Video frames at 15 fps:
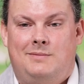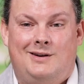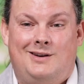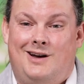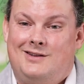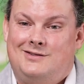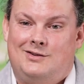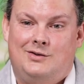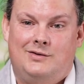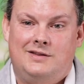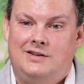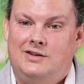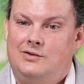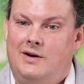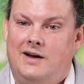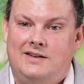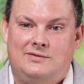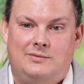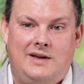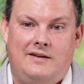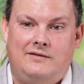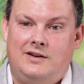But also in the US,
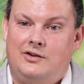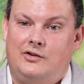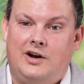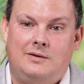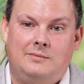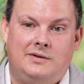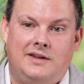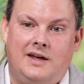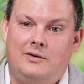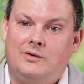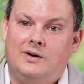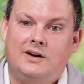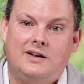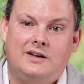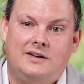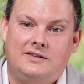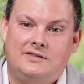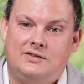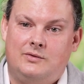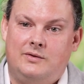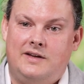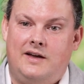we have an incredible network.
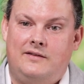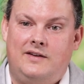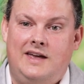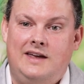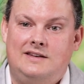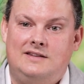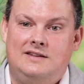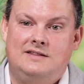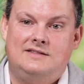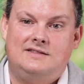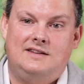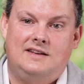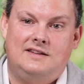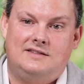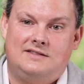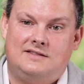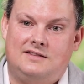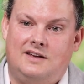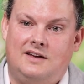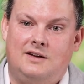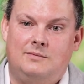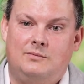So we have 18 states
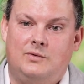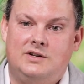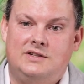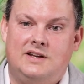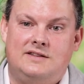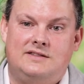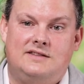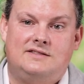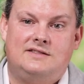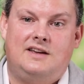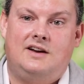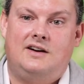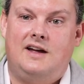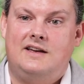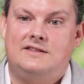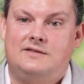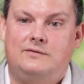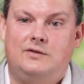where GenesisCare has a